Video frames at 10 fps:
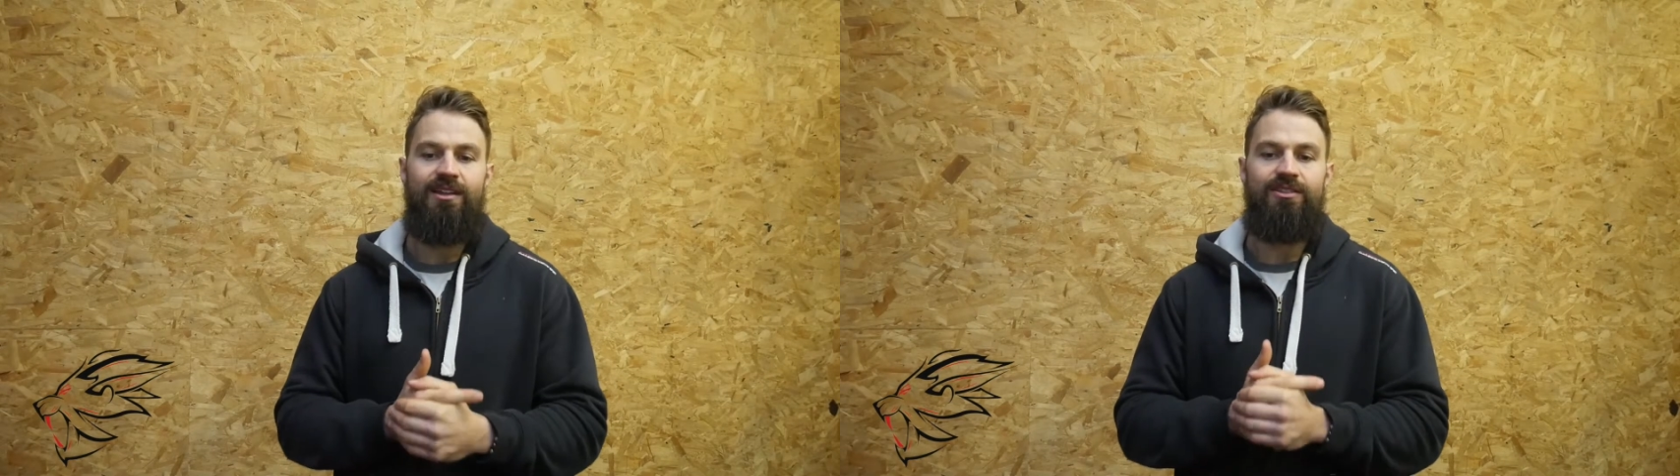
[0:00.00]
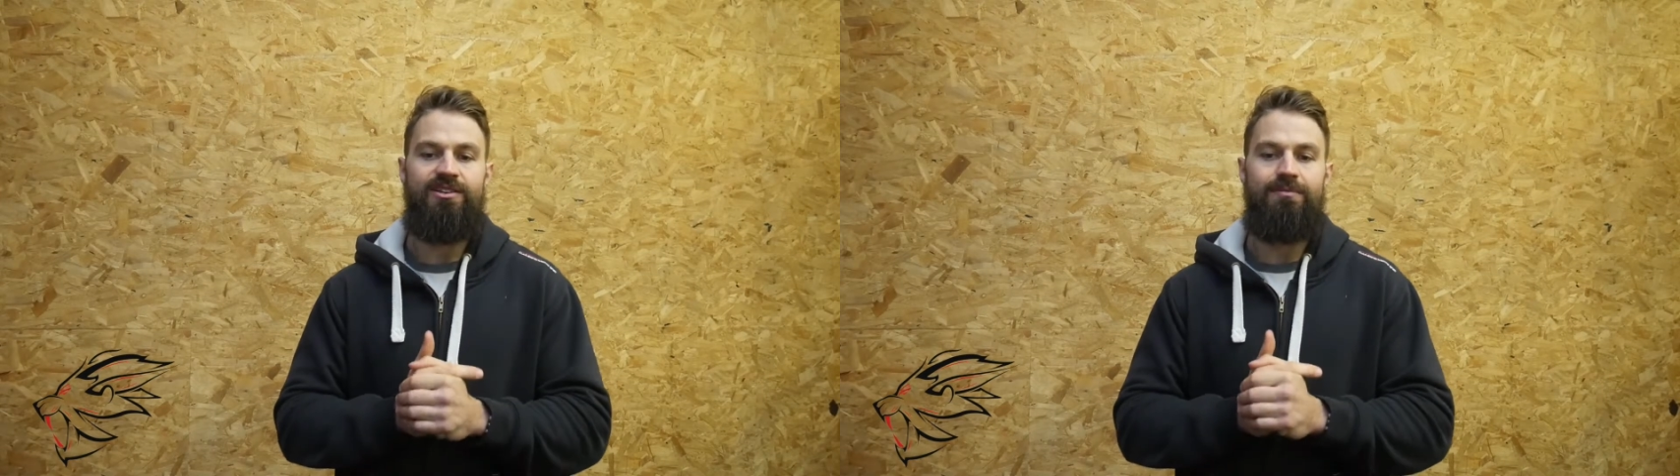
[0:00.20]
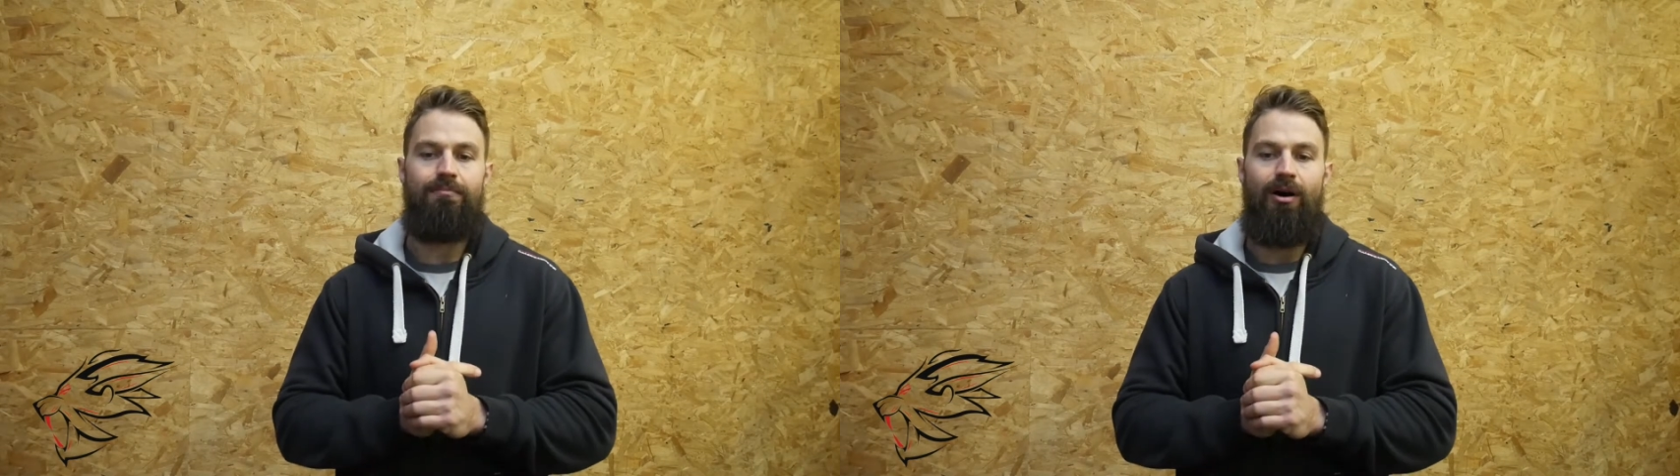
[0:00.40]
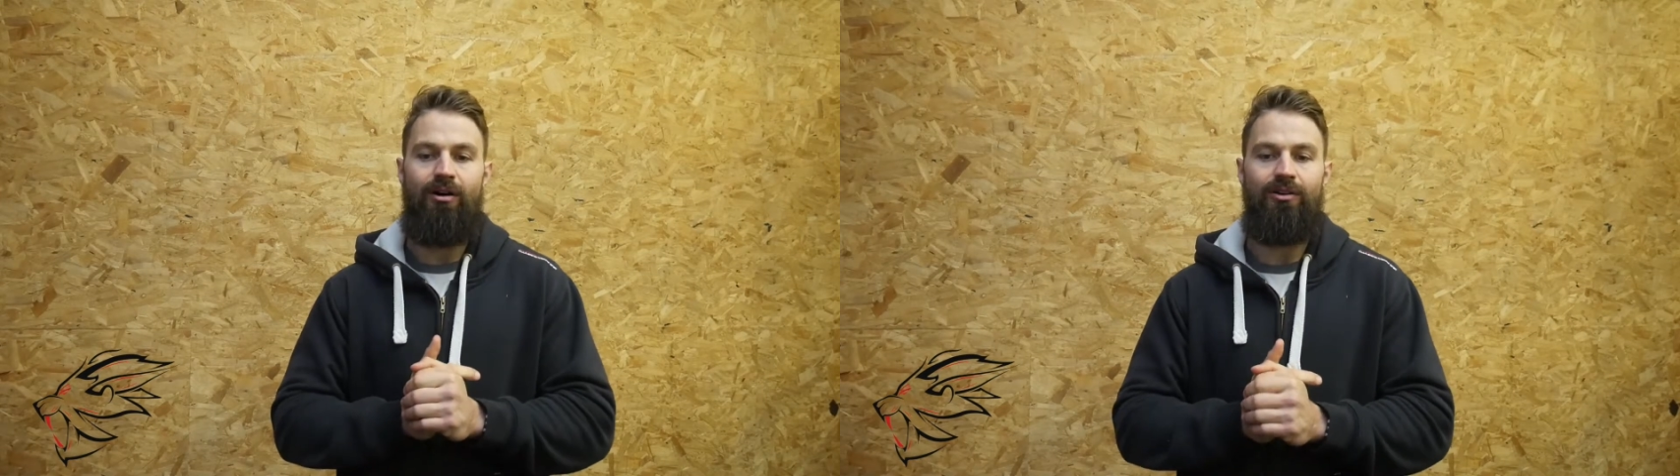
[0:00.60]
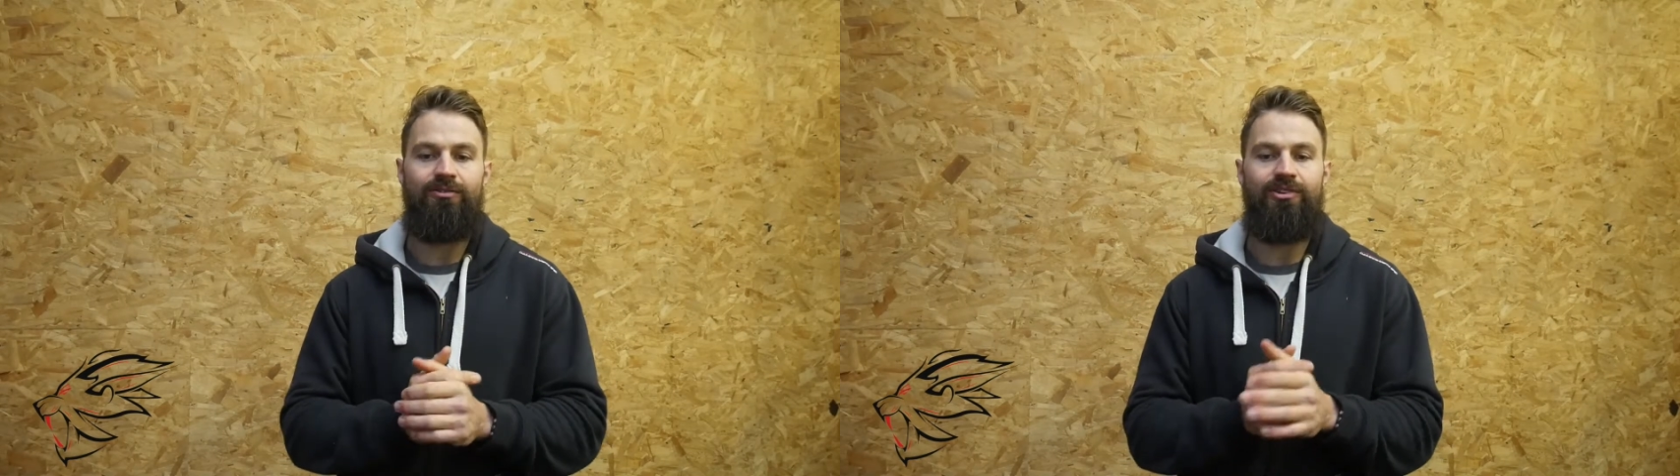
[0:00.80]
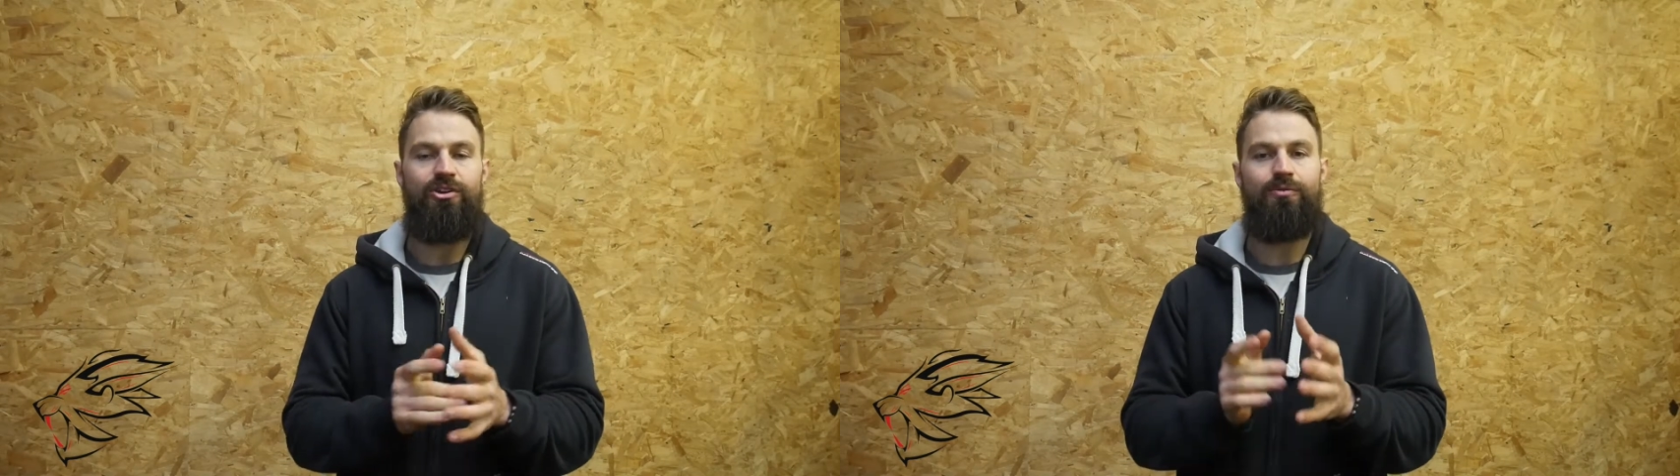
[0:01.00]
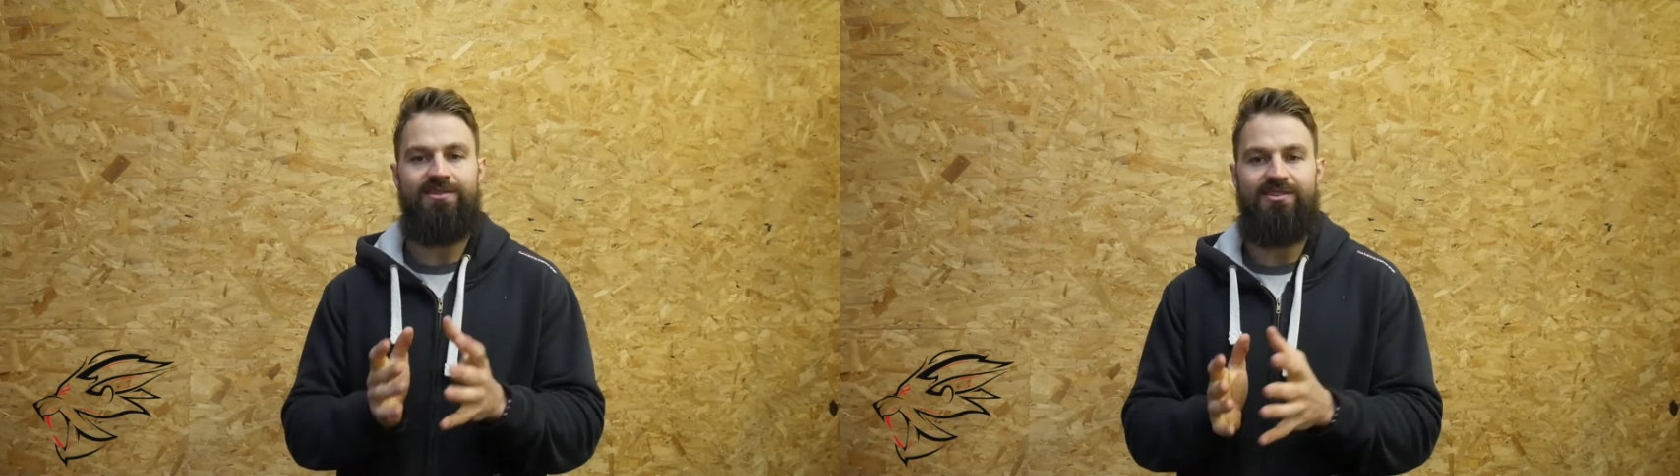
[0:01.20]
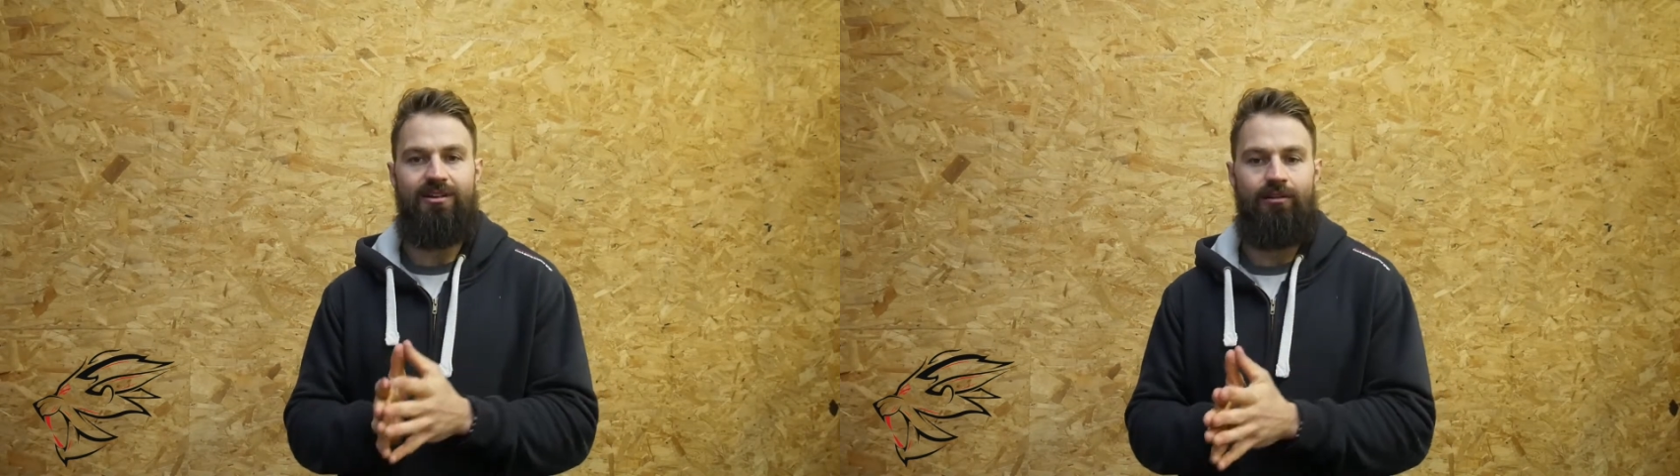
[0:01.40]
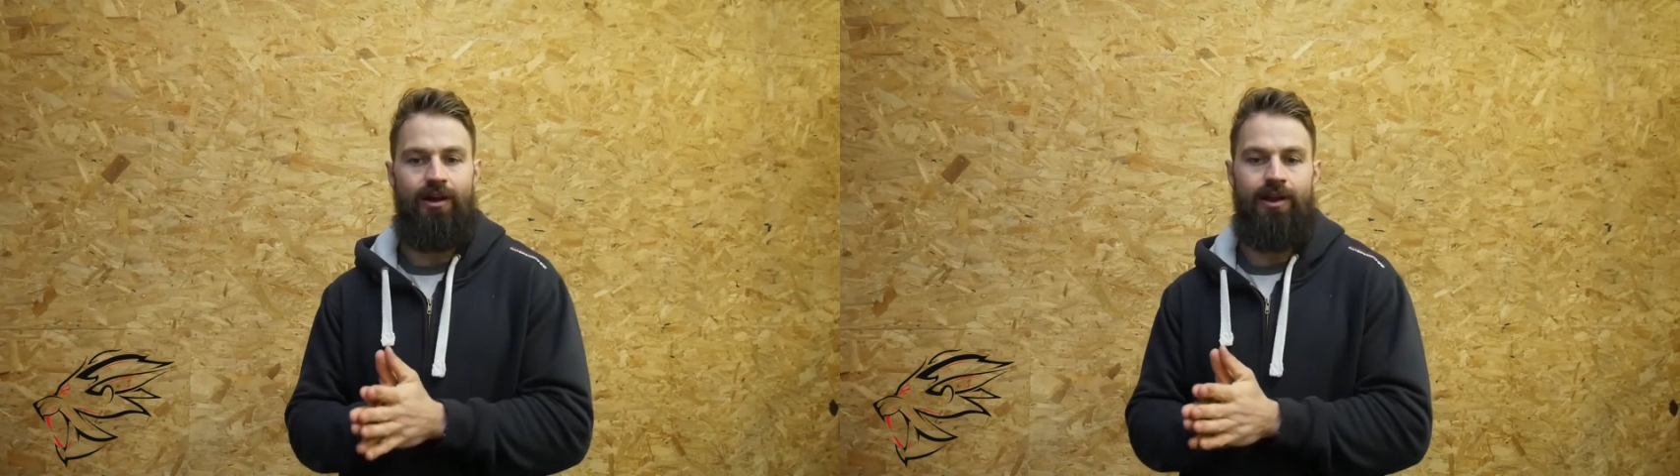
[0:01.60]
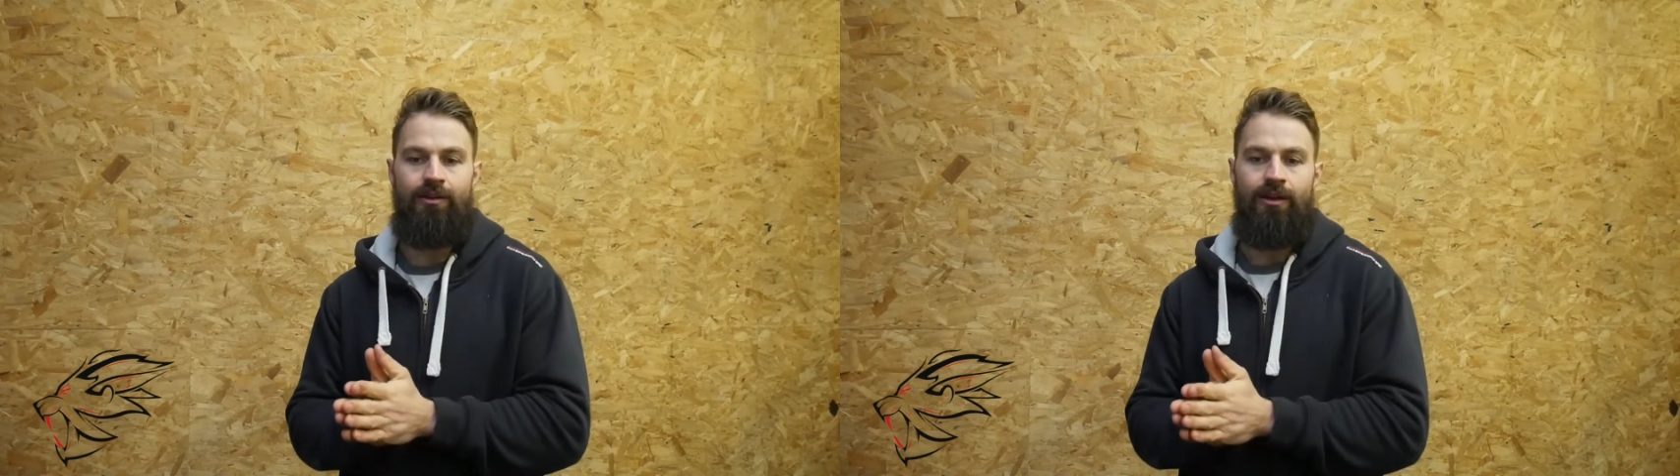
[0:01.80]
the demand you as a
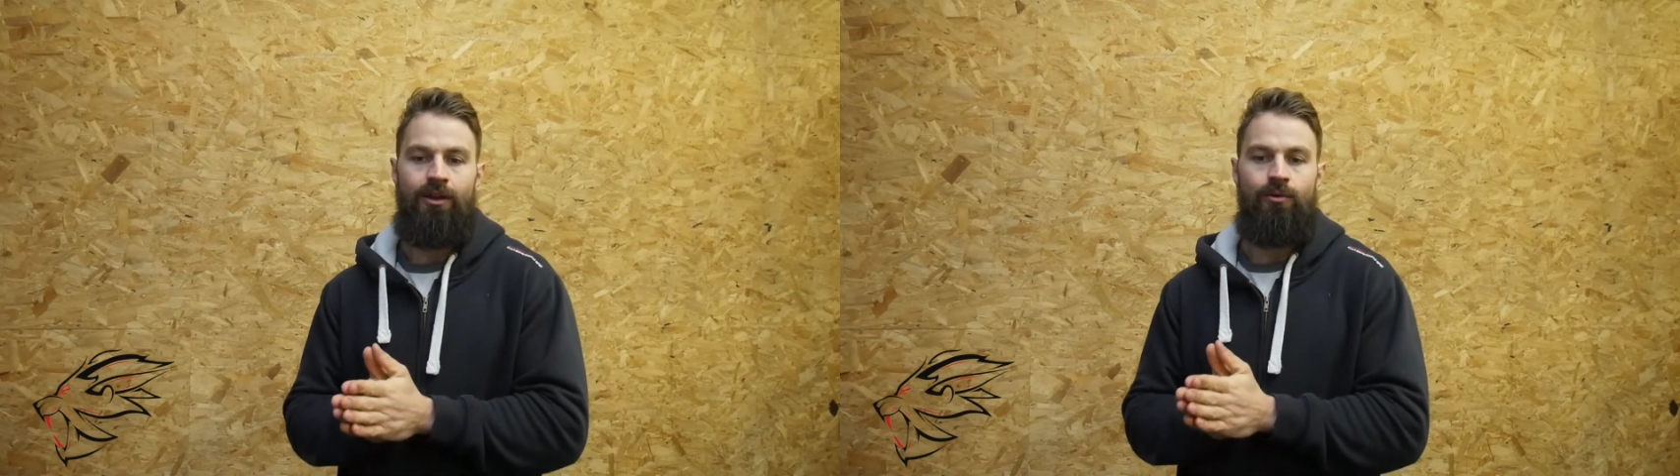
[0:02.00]
client